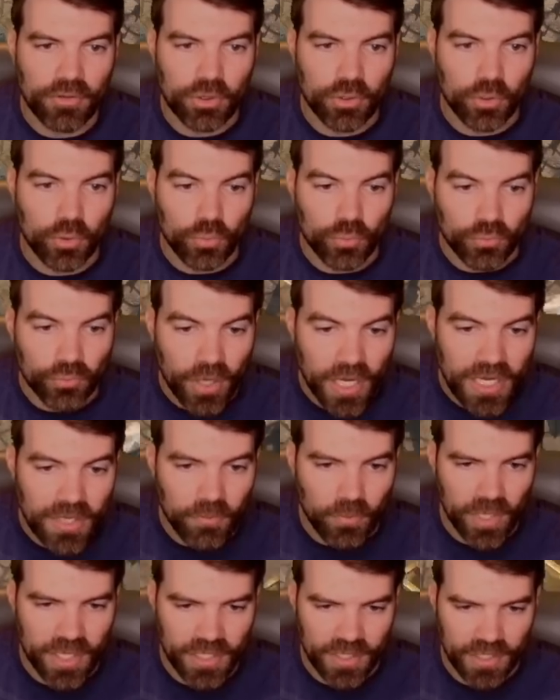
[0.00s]
great
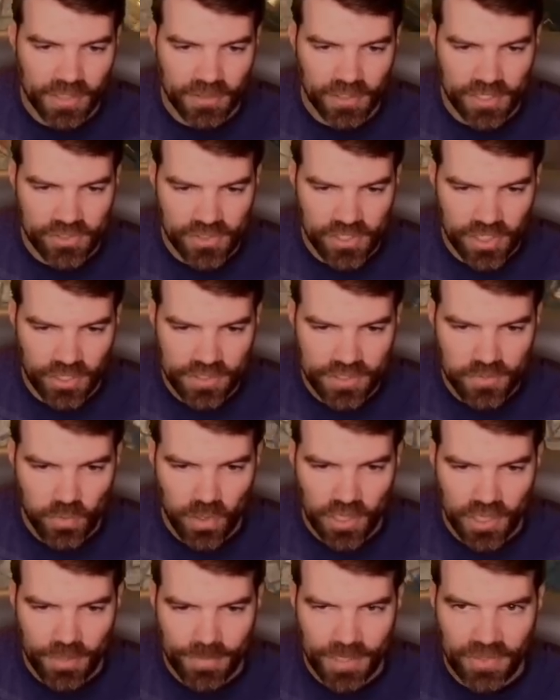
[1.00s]
way to get legendaries
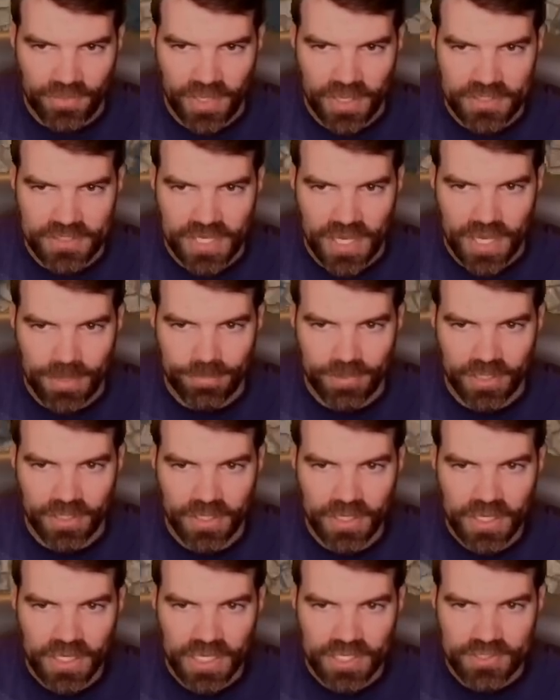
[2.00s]
while I'm on that topic
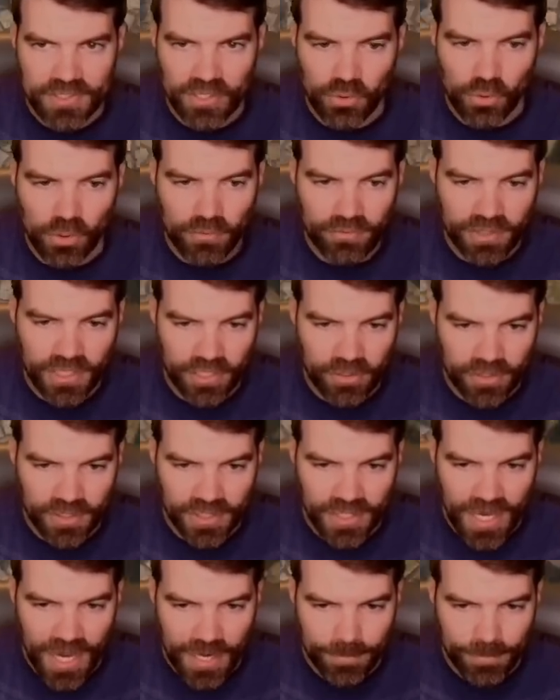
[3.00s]
is to go over here
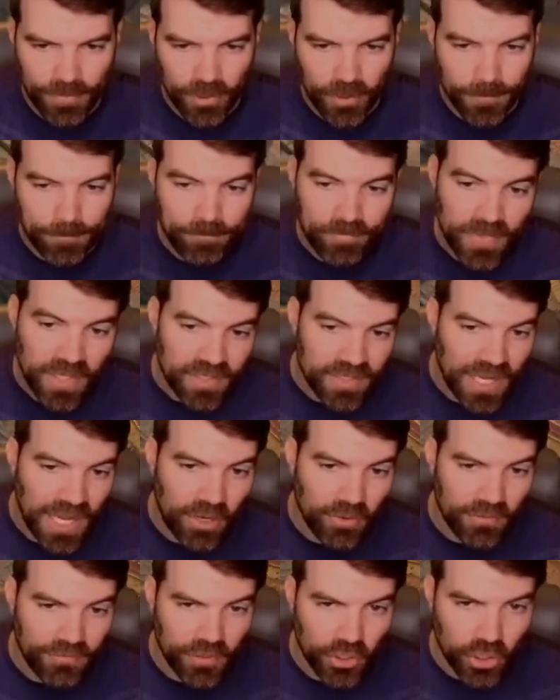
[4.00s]
and gamble. Now,
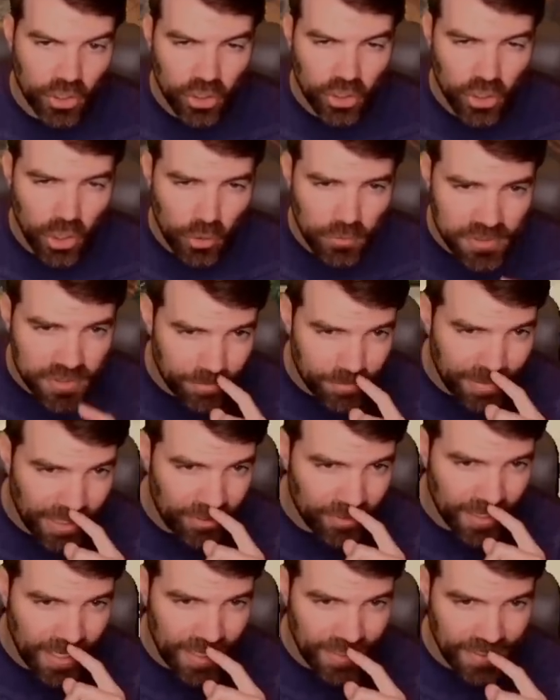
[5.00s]
if you're close to Paragon